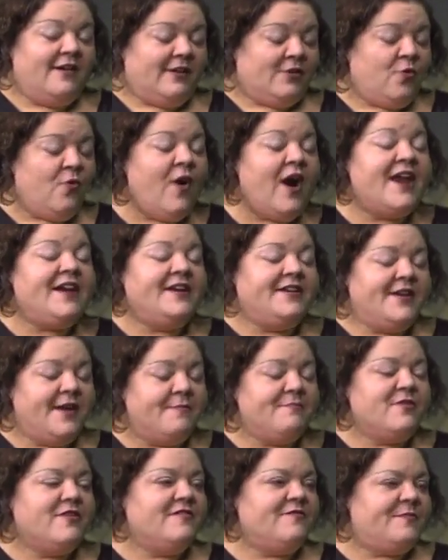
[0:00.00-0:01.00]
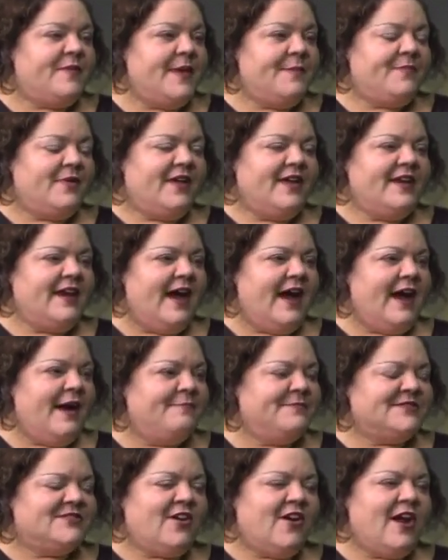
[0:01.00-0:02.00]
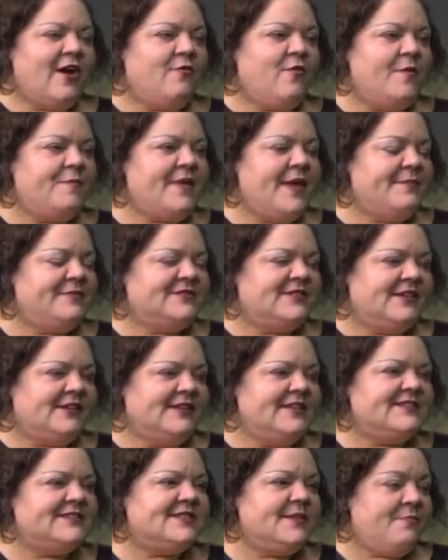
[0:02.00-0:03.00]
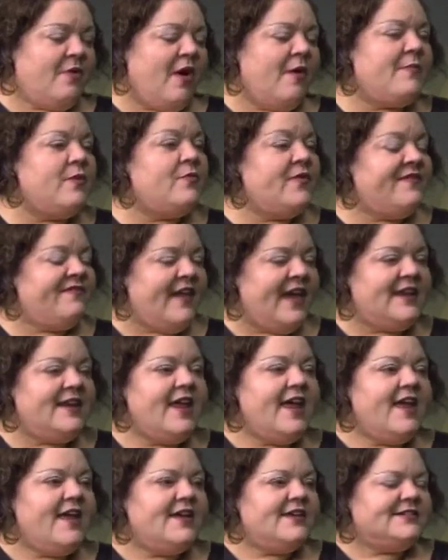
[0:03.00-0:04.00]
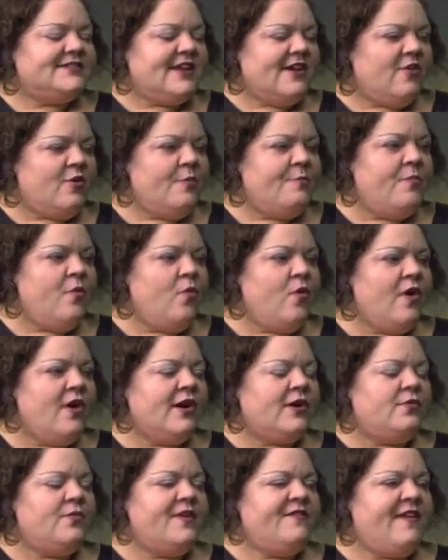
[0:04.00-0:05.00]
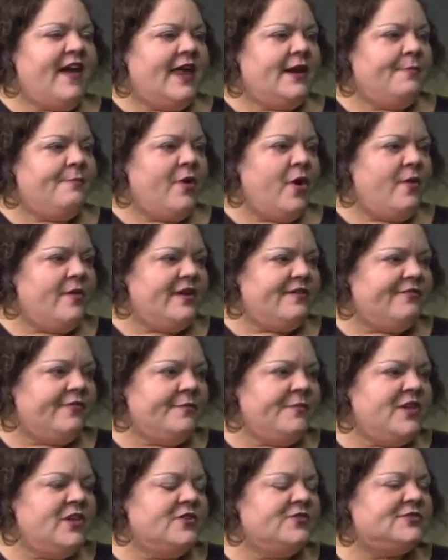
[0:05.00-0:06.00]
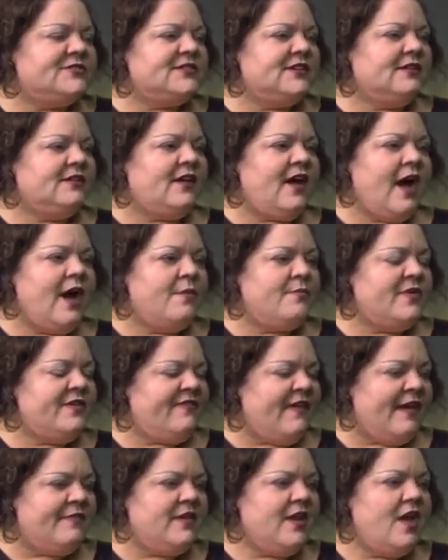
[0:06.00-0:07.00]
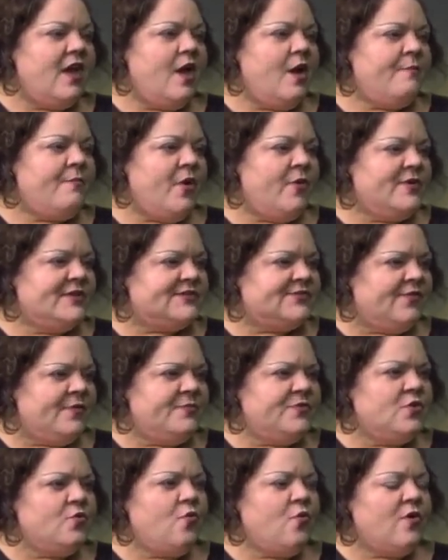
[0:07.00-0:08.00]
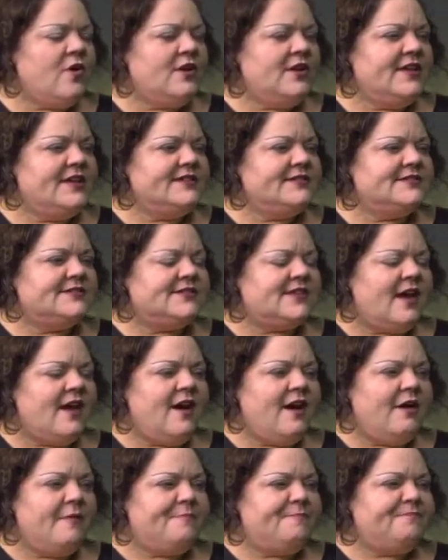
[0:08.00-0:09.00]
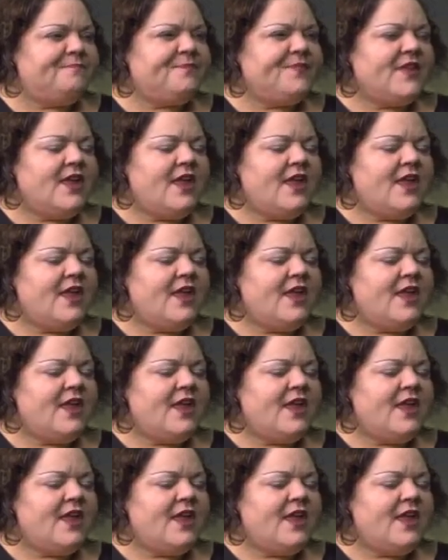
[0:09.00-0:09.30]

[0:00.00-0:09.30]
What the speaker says: quite a number of people, and I'm sorry I won't be able to list them all, but we've had Daryl Bork, we've had a poet from Houston come, we've had poets from New Orleans. On